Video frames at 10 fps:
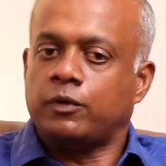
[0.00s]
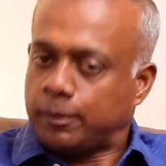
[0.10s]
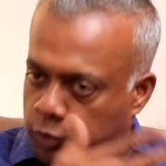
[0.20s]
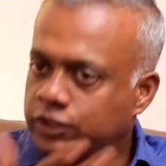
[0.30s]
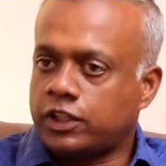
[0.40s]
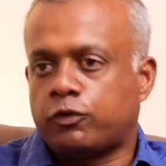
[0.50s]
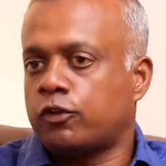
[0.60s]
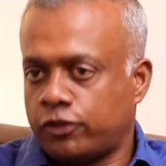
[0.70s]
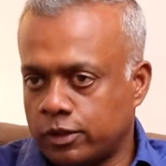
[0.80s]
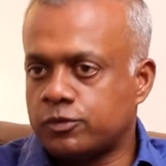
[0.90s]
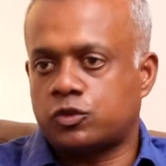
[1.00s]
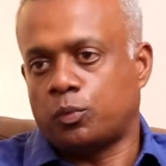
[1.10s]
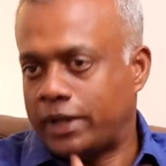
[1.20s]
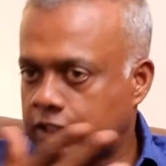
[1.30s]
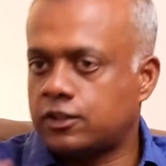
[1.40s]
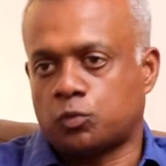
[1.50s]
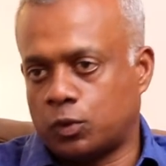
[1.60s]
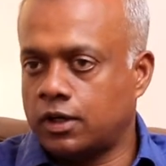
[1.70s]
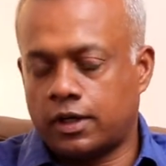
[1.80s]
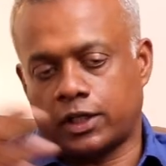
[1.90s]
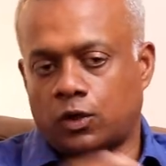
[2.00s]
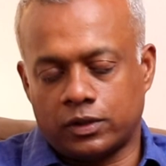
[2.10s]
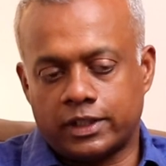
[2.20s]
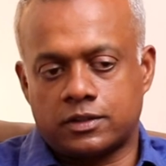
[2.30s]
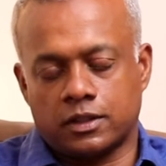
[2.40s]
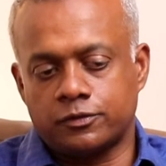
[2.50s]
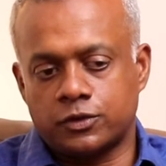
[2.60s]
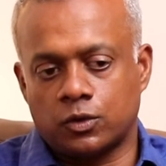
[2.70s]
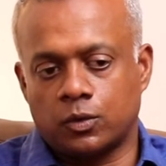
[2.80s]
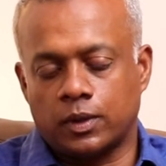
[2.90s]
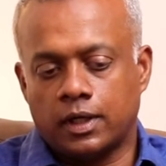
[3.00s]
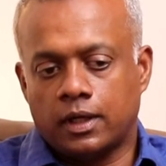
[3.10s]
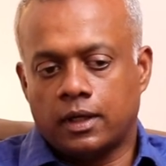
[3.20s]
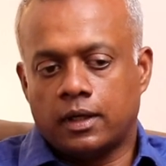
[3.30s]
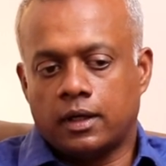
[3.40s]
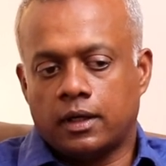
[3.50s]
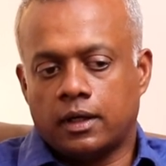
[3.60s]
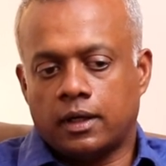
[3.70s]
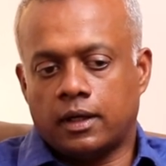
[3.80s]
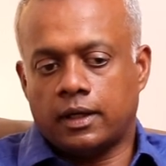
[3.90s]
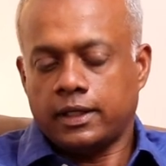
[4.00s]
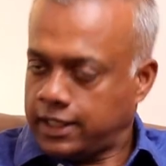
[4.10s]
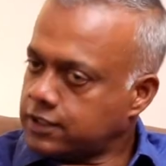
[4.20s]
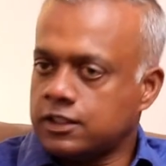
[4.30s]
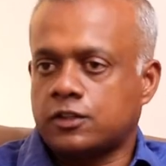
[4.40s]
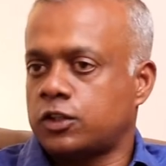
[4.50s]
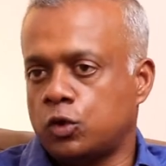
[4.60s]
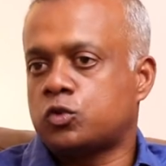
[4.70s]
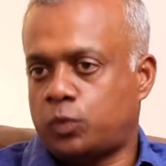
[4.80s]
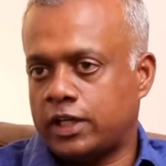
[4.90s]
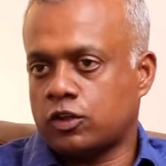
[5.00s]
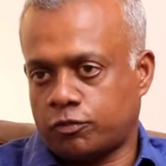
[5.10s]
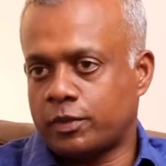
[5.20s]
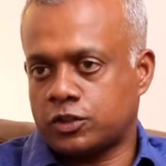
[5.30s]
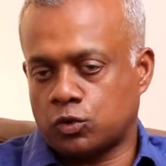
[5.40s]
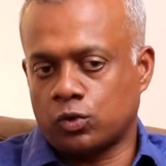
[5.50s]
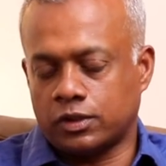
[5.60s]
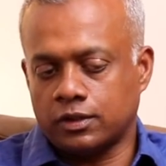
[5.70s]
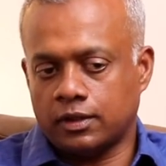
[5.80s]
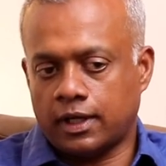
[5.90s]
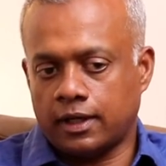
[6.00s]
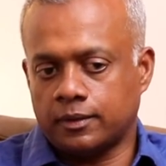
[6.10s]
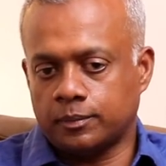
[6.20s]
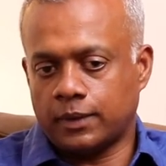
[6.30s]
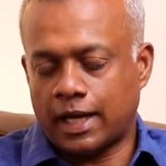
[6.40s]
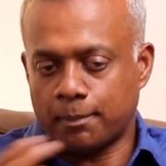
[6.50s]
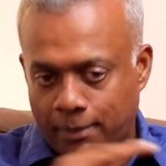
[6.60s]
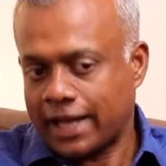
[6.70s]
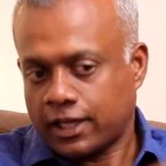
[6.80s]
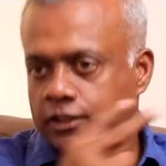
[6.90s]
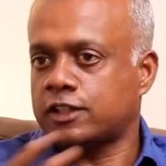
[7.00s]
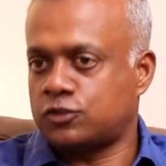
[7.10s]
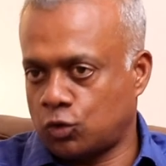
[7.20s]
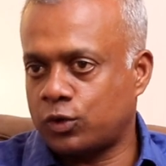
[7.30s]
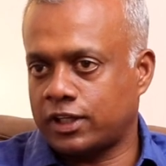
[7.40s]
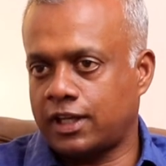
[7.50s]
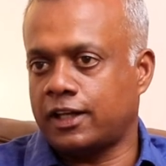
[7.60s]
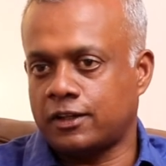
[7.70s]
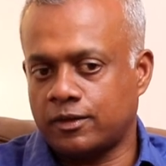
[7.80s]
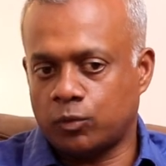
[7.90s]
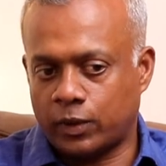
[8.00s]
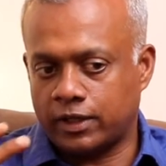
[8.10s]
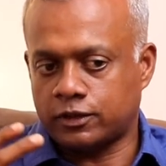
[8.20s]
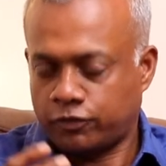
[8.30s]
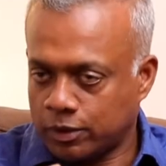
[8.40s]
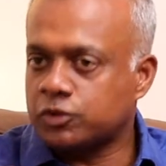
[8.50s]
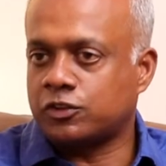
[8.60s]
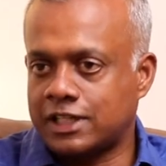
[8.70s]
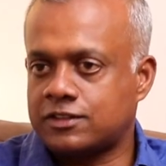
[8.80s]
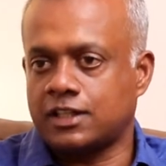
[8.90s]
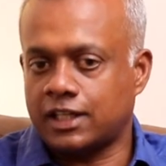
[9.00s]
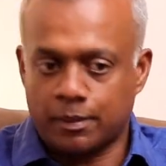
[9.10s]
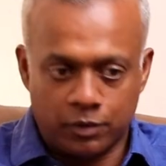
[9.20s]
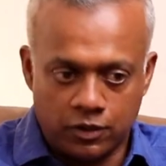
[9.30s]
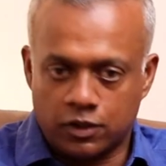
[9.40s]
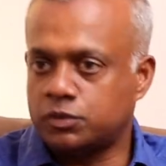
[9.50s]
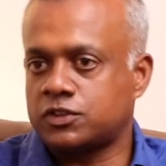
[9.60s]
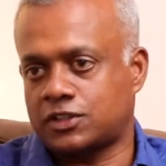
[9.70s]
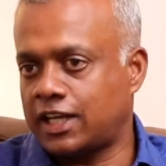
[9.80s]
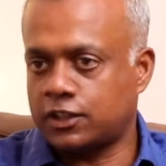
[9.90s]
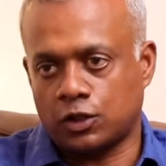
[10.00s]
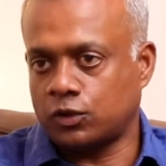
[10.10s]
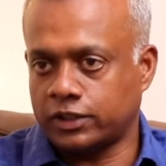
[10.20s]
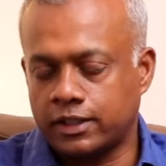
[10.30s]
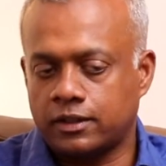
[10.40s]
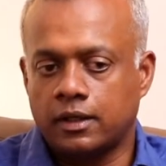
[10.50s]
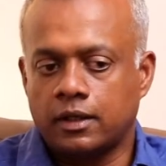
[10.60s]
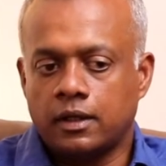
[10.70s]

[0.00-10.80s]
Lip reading: I'm doing 3-4 films to make this work and all that stuff. So yes, it's a huge weight off my shoulder. I'm back in that zone again where the film is releasing and I'm in a nervous state and all that.